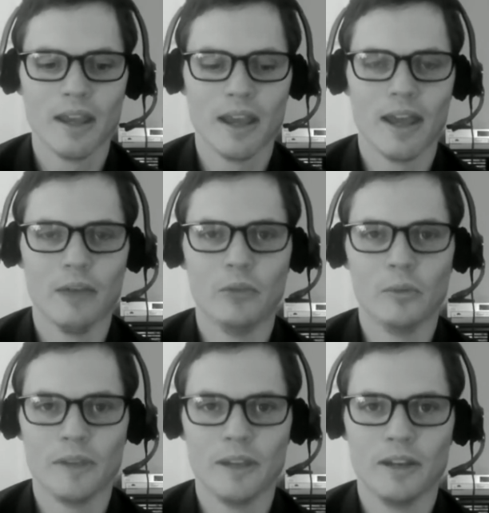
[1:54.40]
and
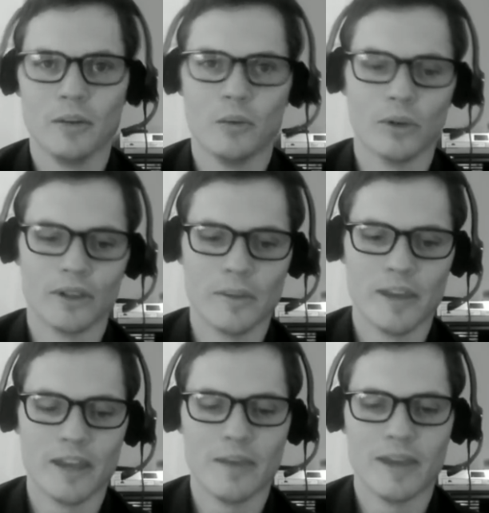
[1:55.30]
we'll be awarding the
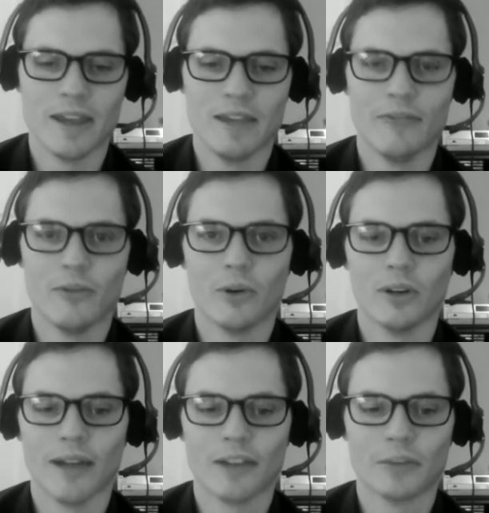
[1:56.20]
Makey Makey
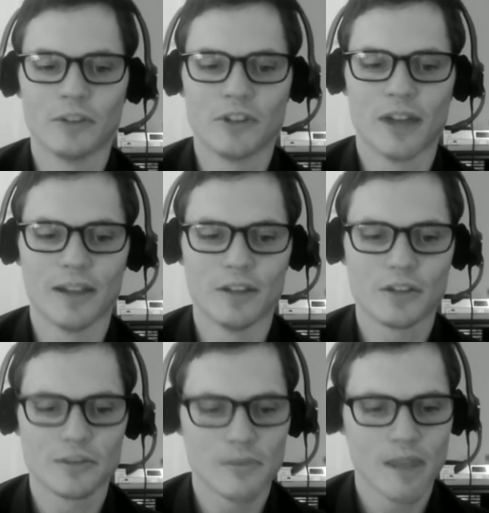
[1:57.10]
for last week's
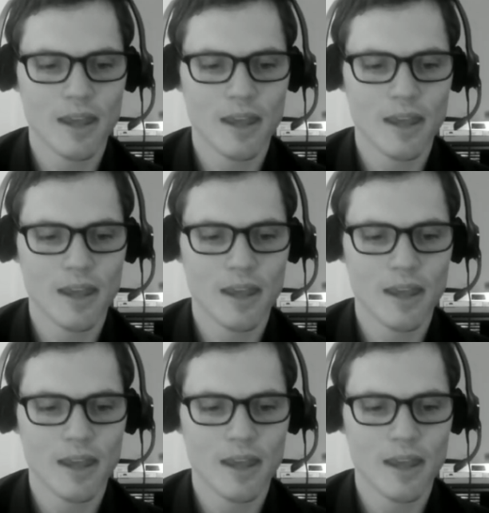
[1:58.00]
challenge.